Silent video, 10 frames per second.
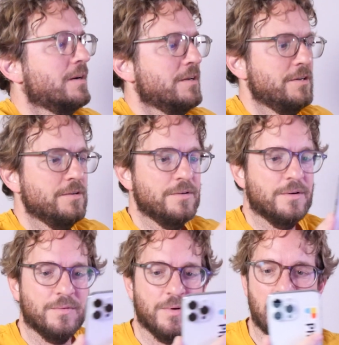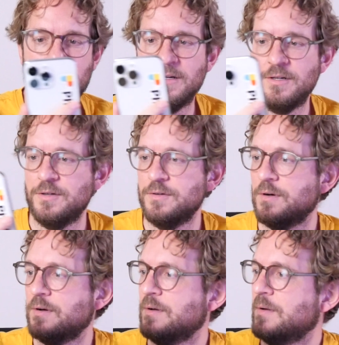are you? Where are you?
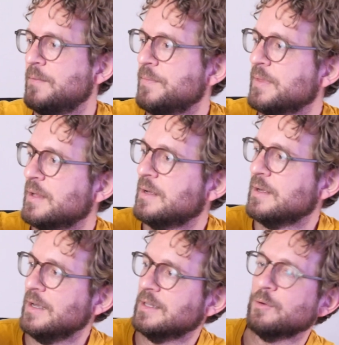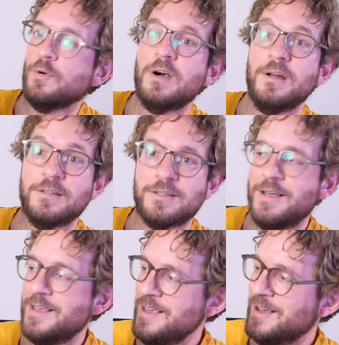Eta Aquariids.
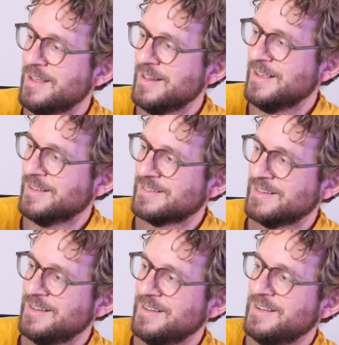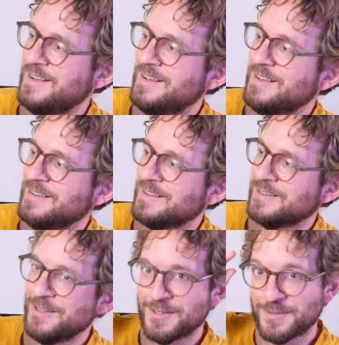It is. Yeah,
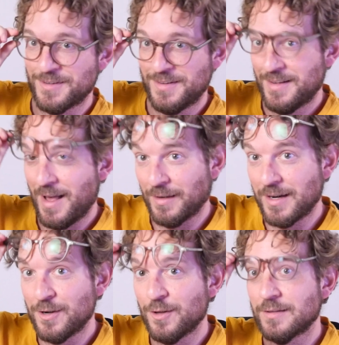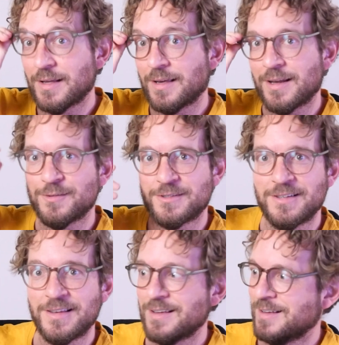you know, I'm getting old. I cannot
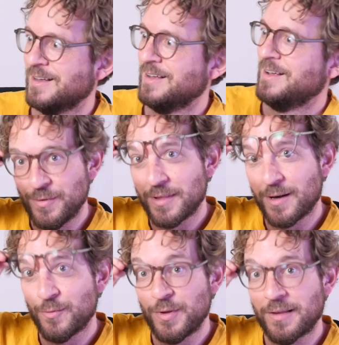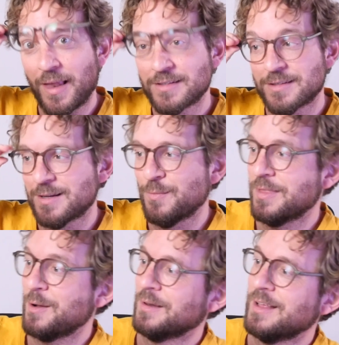see with glasses and
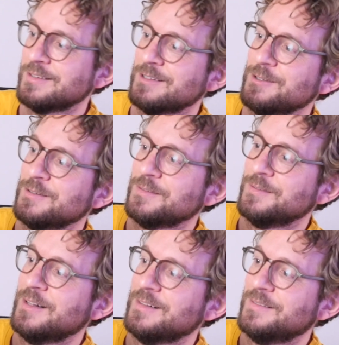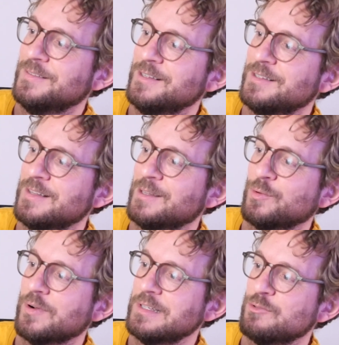without glasses. So, well, this is the Eta
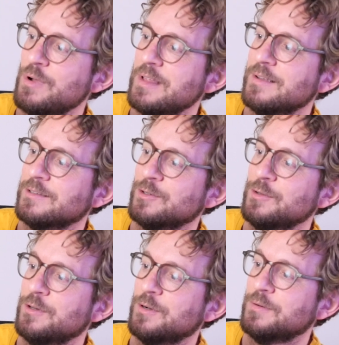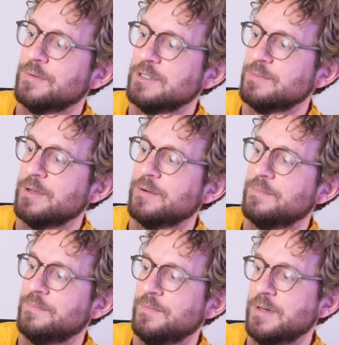Aquariids radiant. So you know it's
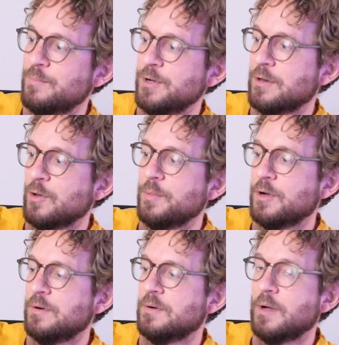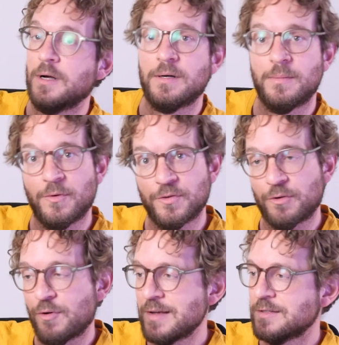pretty low above the
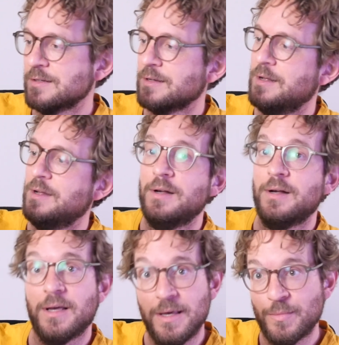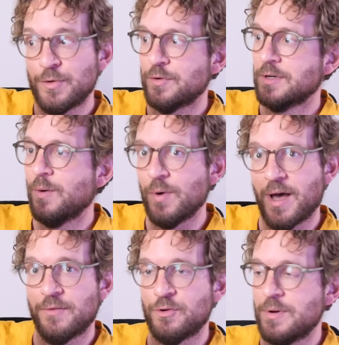horizon. In Menorca, where I
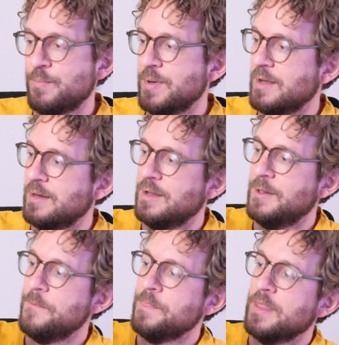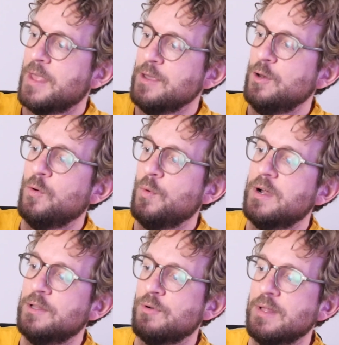have the red pin, and you know
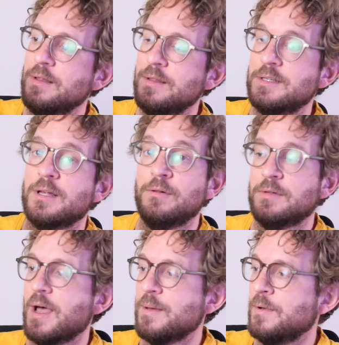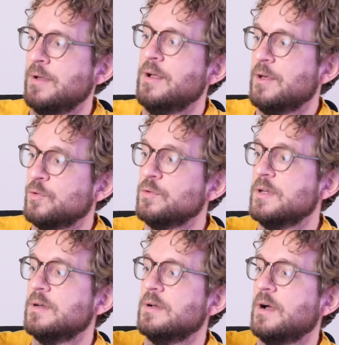where the radiant is at all time. through
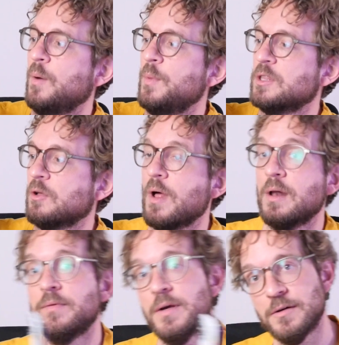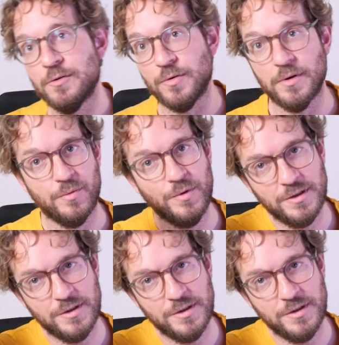the augmented reality view, which